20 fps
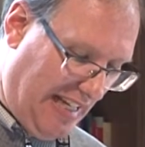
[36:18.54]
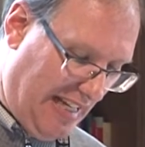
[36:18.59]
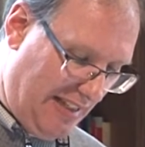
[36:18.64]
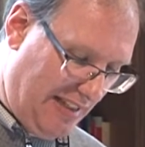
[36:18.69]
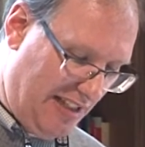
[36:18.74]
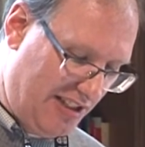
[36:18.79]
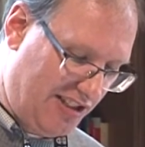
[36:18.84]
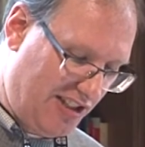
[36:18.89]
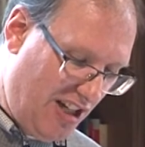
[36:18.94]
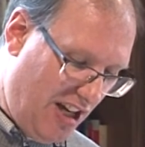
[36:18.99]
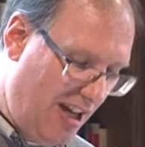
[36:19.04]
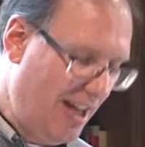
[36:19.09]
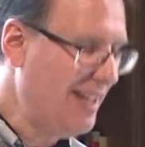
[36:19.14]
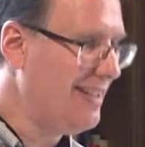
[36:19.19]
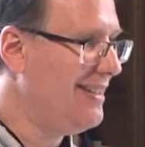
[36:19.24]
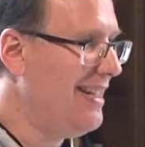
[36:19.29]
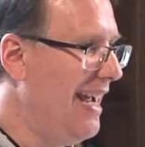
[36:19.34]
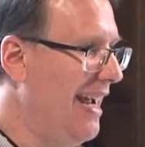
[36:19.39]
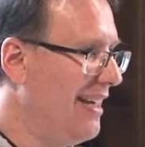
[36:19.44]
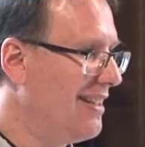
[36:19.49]
in this
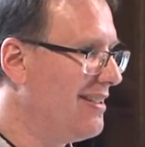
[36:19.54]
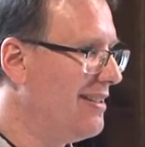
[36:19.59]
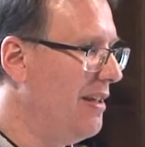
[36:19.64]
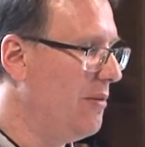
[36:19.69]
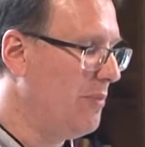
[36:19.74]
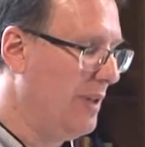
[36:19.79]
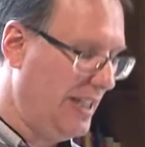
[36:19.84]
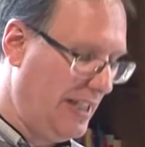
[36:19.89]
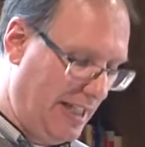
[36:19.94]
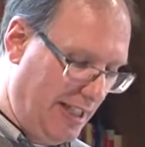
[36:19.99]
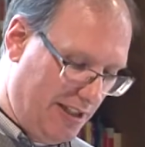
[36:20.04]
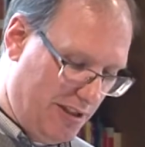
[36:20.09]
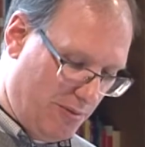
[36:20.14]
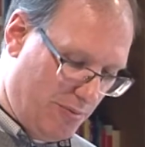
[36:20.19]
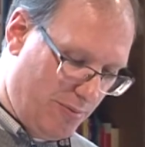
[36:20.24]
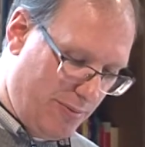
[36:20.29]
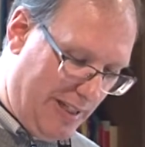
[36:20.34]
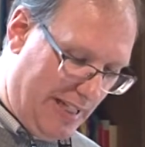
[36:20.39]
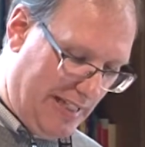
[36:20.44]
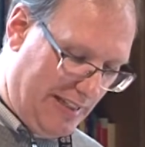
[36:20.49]
context that we need to
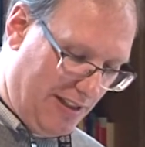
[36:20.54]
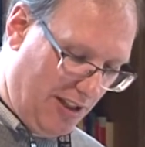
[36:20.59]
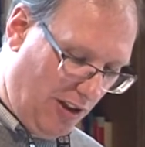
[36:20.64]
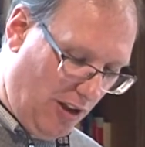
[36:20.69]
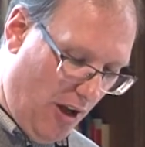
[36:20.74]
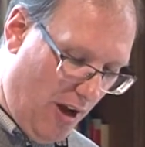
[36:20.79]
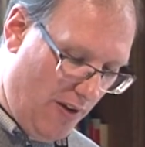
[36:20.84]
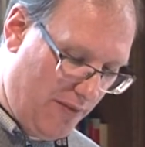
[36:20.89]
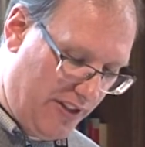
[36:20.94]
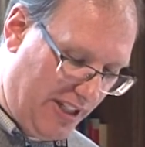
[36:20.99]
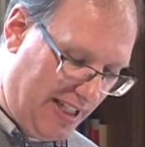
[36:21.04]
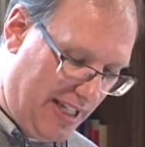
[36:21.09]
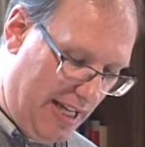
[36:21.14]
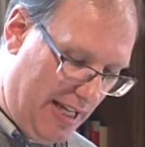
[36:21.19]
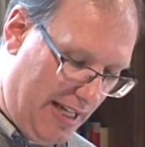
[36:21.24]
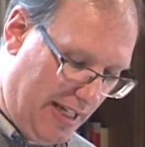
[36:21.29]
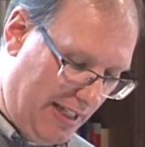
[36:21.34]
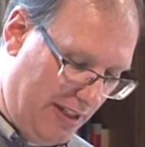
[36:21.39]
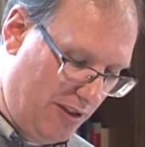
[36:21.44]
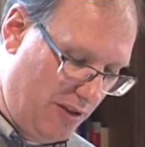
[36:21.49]
read the law of the
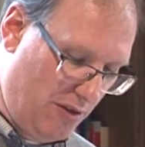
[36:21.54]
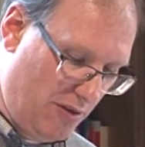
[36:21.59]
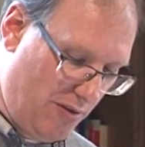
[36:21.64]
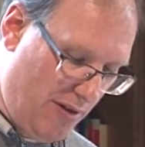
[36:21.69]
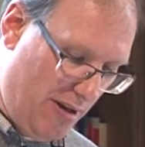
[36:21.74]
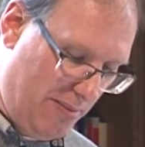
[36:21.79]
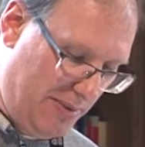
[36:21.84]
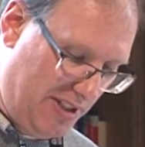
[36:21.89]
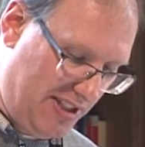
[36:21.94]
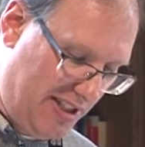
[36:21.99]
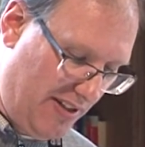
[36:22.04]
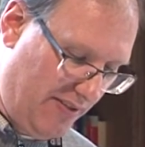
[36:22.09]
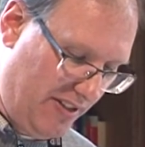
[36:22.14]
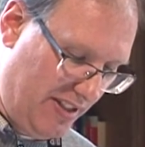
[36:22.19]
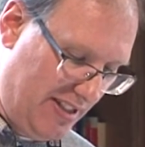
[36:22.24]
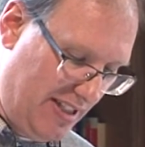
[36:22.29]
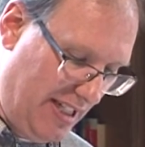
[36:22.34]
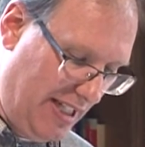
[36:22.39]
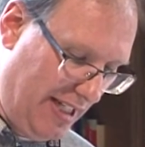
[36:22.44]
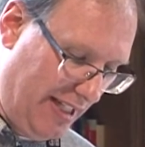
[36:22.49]
king in Deuteronomy
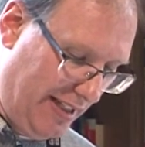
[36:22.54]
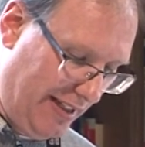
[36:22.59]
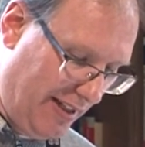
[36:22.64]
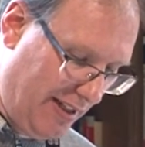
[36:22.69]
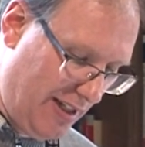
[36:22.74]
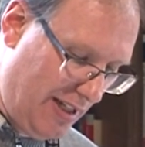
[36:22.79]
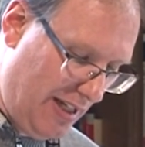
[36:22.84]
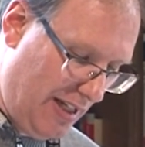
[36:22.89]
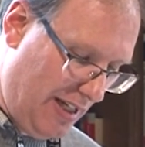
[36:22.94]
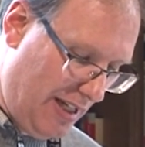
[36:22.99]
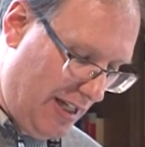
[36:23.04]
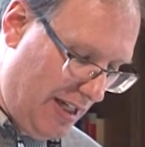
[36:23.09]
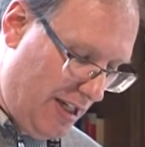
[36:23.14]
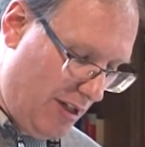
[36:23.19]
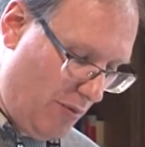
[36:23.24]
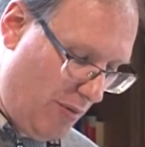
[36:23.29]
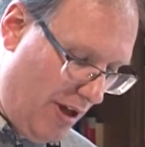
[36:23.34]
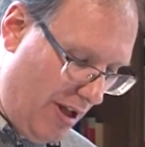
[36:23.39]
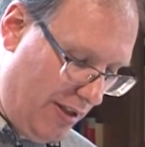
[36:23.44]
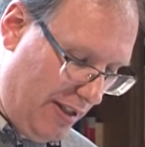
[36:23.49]
17.
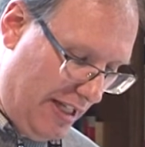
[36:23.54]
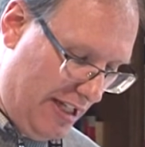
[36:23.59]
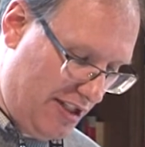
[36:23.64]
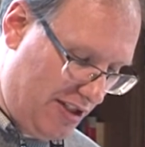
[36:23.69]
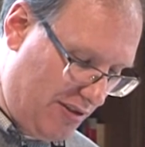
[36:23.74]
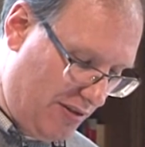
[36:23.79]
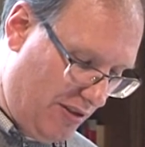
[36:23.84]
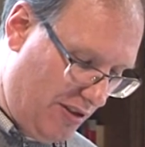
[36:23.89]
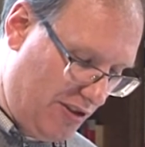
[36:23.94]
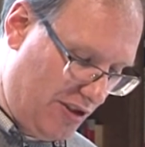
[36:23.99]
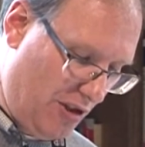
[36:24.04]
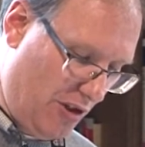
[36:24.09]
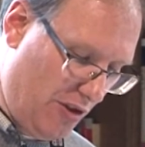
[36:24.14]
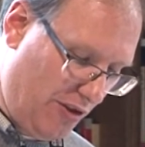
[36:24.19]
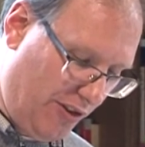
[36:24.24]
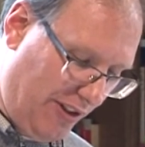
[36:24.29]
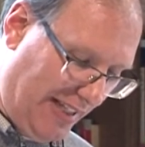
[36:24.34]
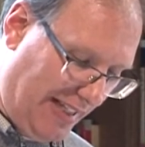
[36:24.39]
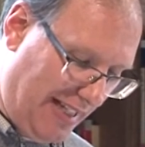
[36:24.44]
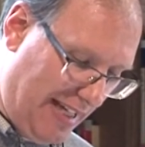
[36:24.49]
While Israel's
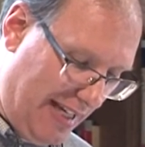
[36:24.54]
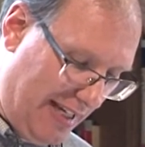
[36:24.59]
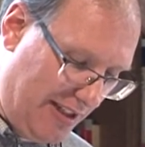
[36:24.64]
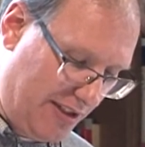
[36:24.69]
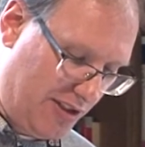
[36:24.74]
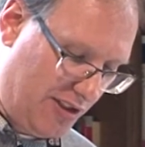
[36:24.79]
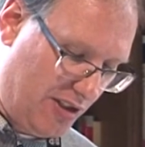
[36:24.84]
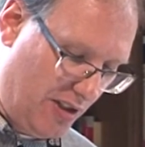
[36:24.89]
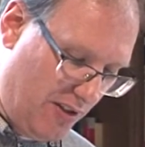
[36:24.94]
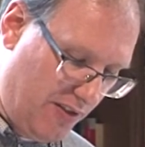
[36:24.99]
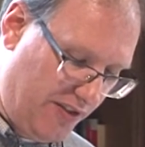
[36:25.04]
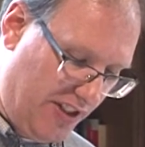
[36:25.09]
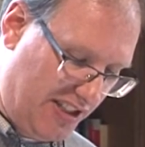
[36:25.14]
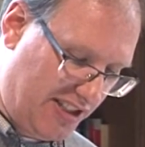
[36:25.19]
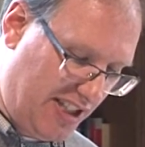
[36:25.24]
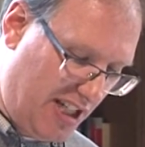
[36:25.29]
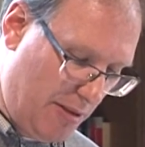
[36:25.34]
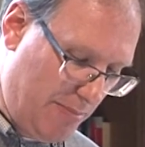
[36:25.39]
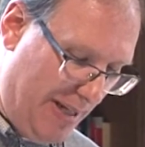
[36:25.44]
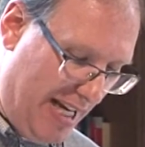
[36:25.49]
earthly kings served
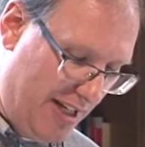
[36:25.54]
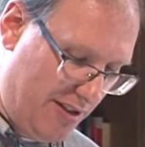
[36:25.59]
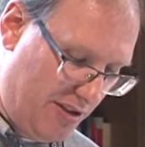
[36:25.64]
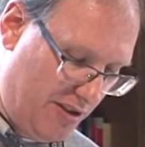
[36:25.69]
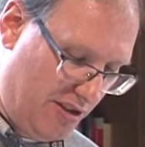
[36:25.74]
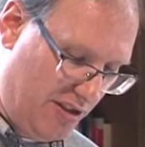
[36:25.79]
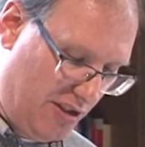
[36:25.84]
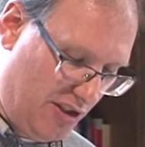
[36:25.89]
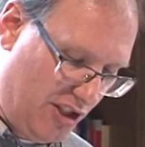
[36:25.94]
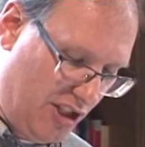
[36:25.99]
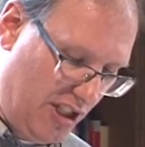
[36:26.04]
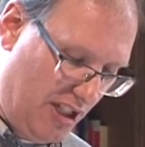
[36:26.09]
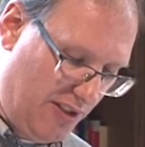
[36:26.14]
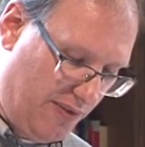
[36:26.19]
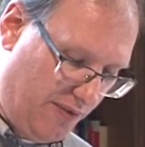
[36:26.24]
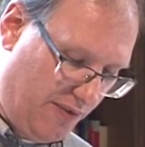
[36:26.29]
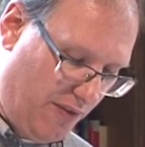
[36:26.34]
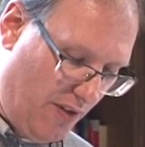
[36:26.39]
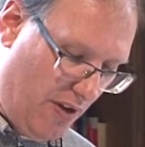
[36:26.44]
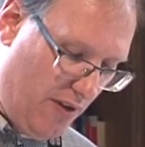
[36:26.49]
as commanders in
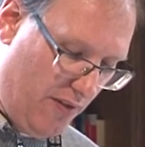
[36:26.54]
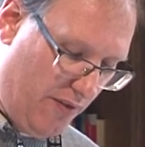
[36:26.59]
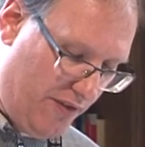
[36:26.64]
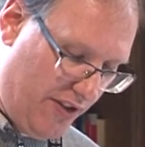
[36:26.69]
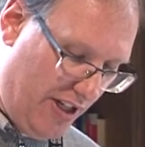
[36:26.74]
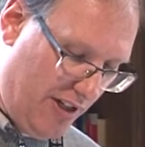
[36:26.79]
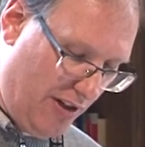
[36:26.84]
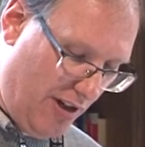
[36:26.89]
chief of their